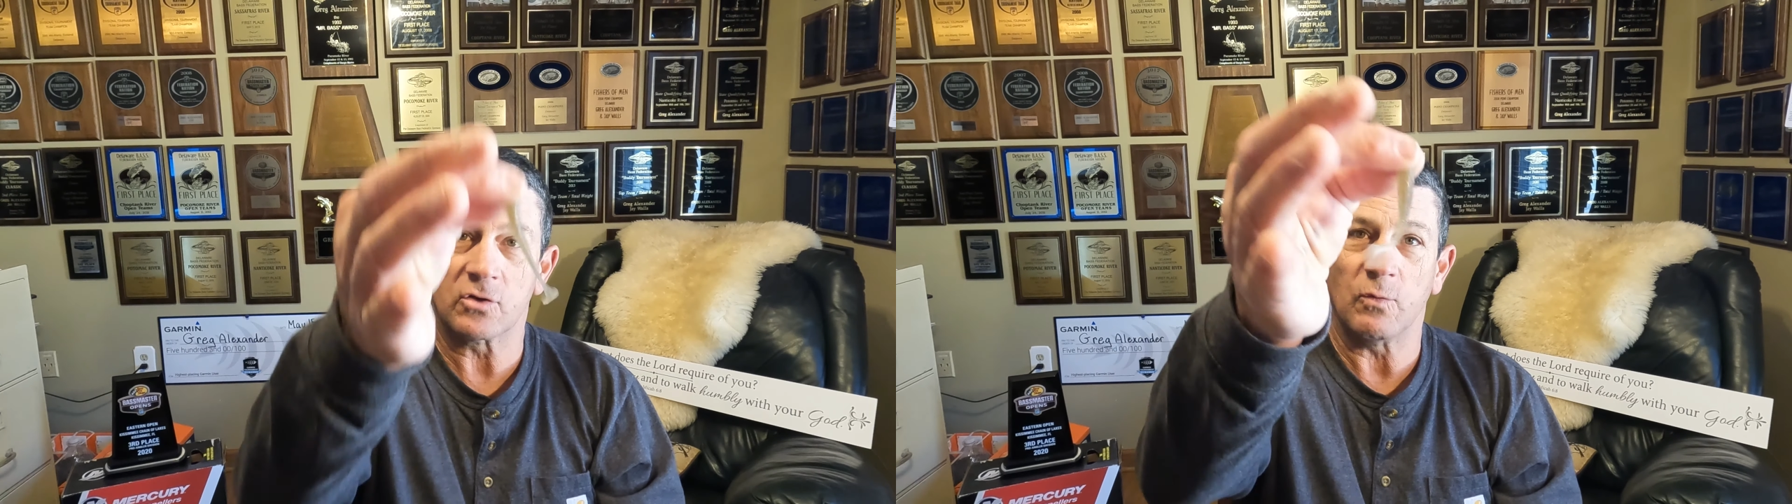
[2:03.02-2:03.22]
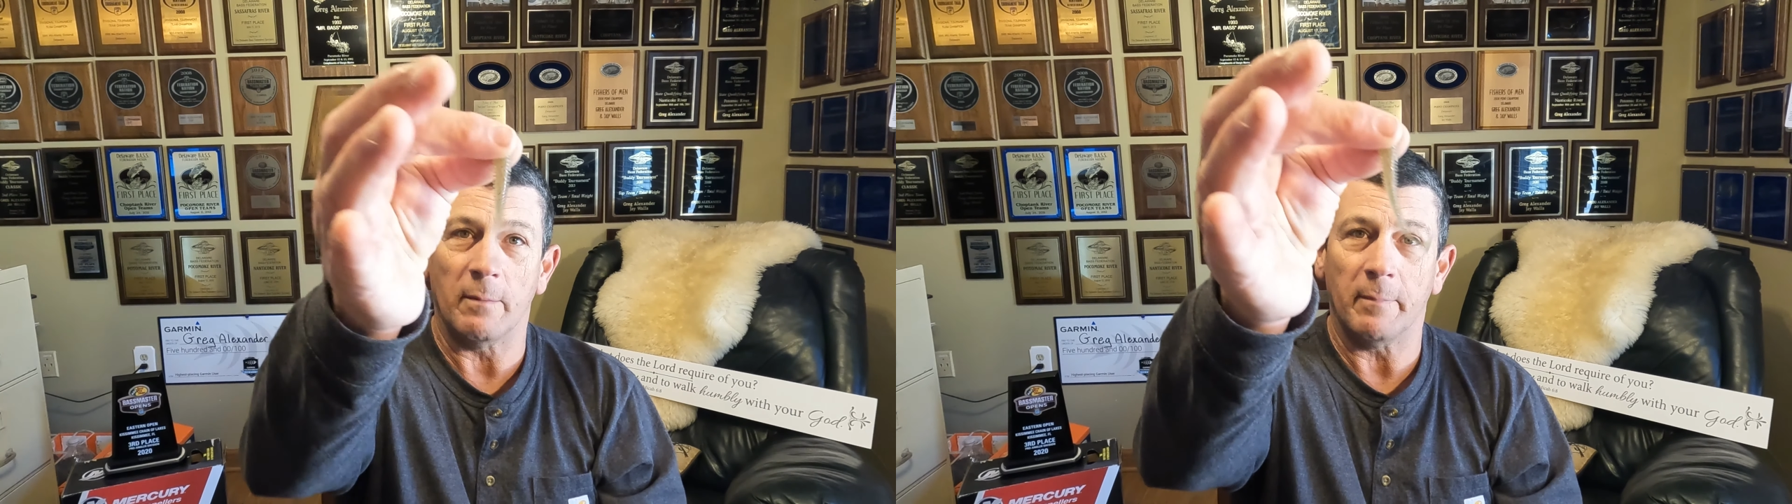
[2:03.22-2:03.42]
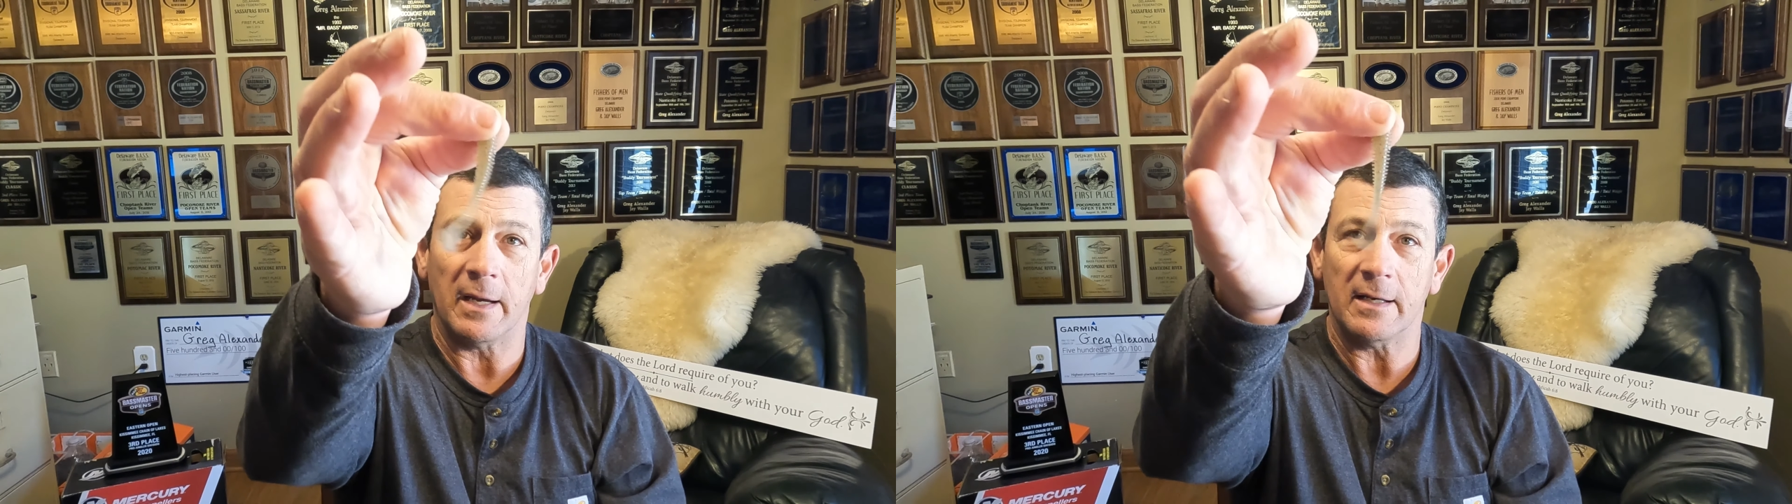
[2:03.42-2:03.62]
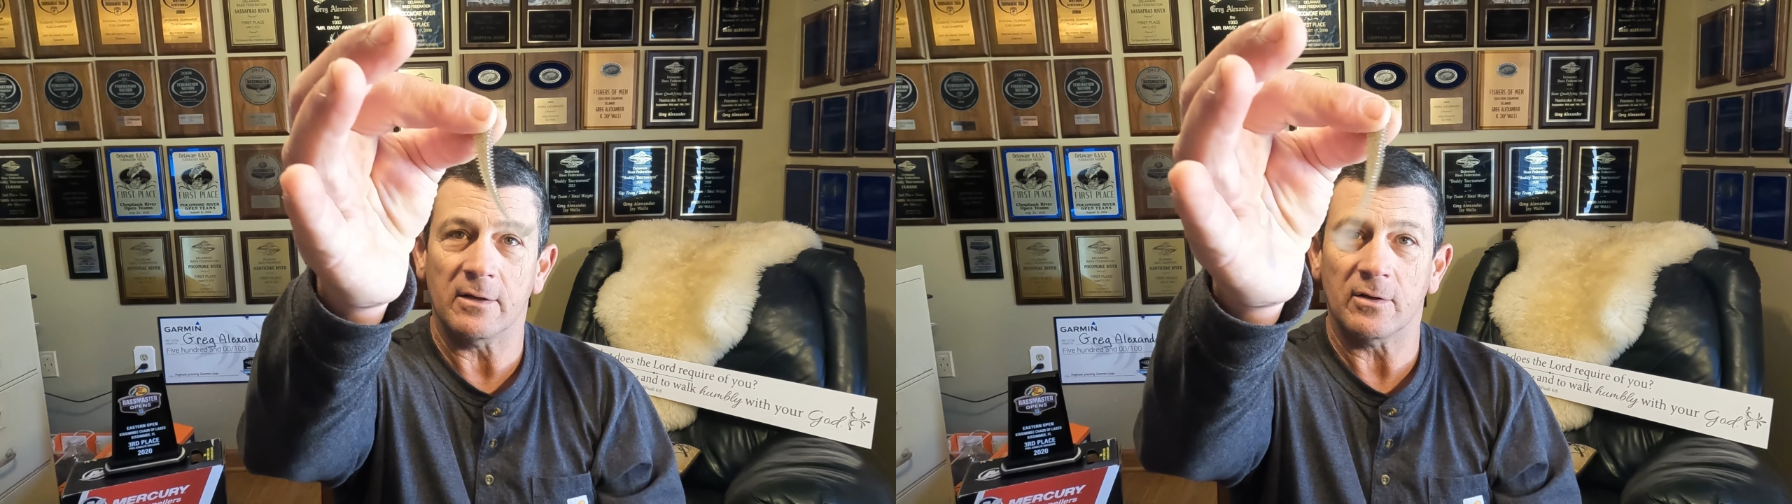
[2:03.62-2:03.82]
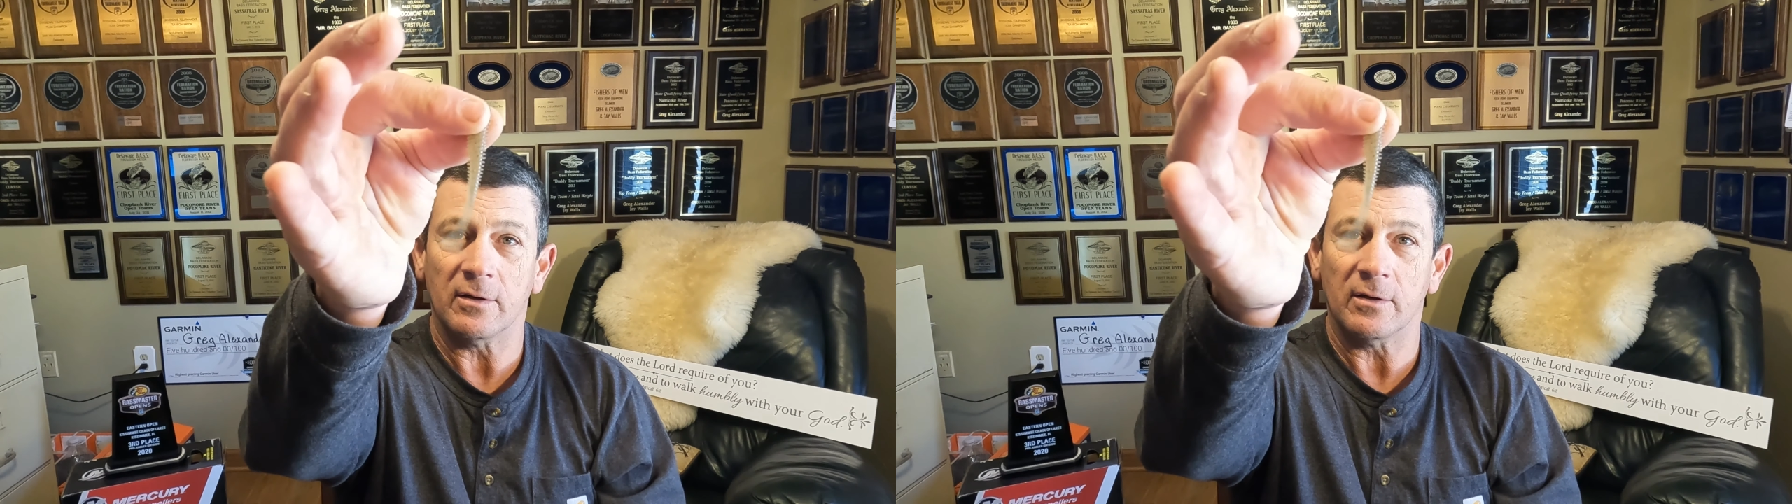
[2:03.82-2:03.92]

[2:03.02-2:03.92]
swim bait